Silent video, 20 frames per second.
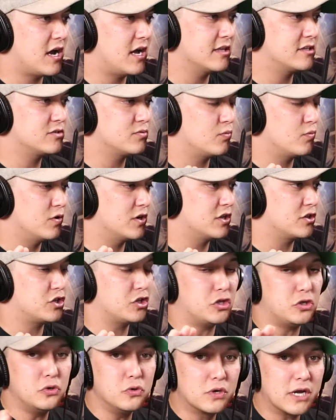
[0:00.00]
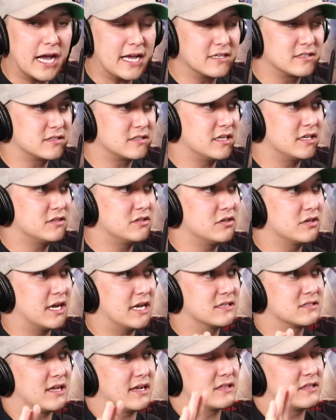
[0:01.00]
What do you guys think? Do you guys
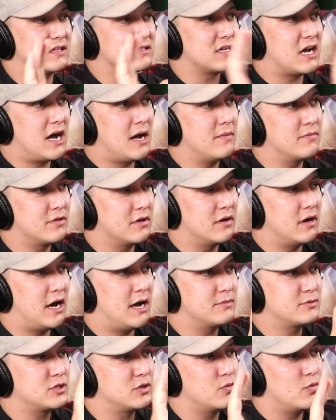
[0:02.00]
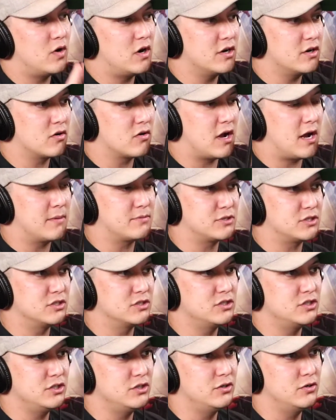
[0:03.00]
like the option 1 or option
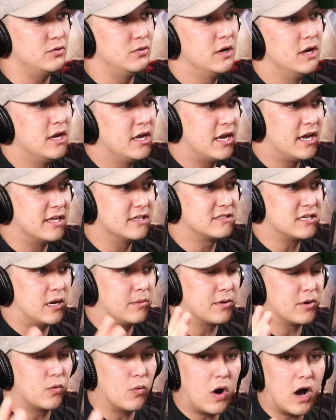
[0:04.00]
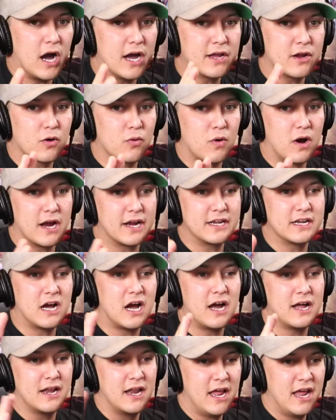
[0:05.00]
2? And tell me why or why
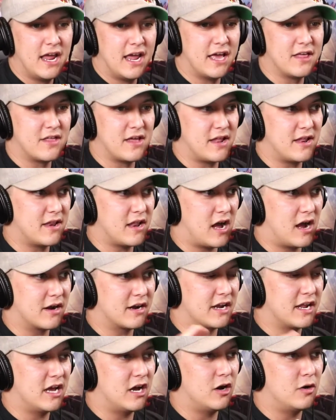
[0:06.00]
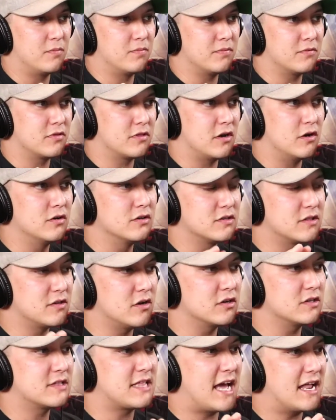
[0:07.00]
not. And then I'm going to help
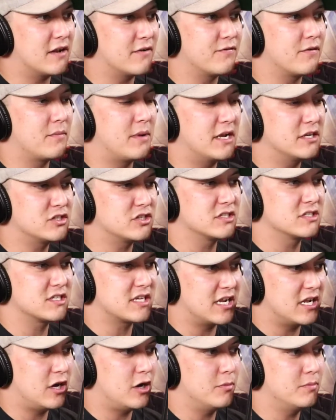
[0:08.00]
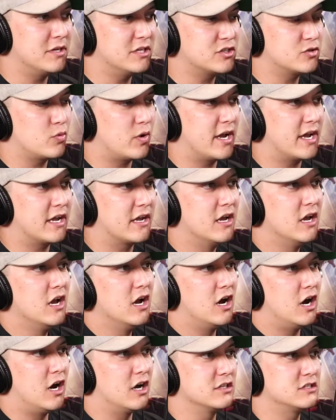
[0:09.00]
that information is going to help me sway
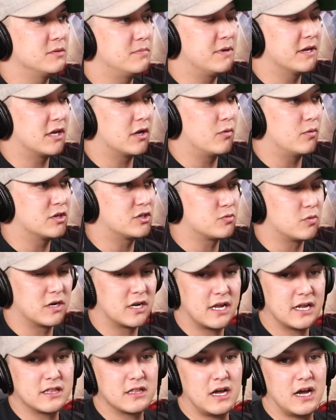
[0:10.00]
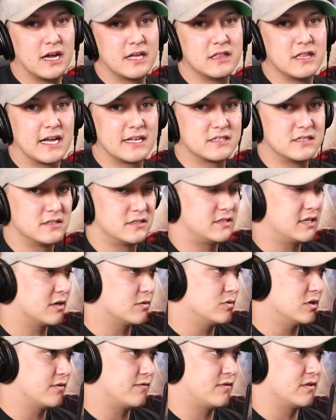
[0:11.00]
onto picking which one I'd like to stick
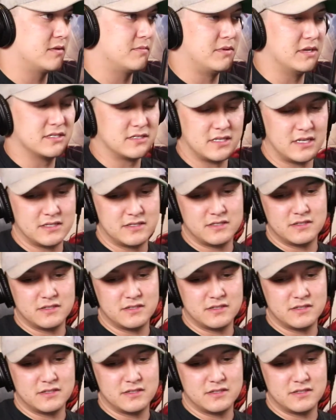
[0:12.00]
with for the business.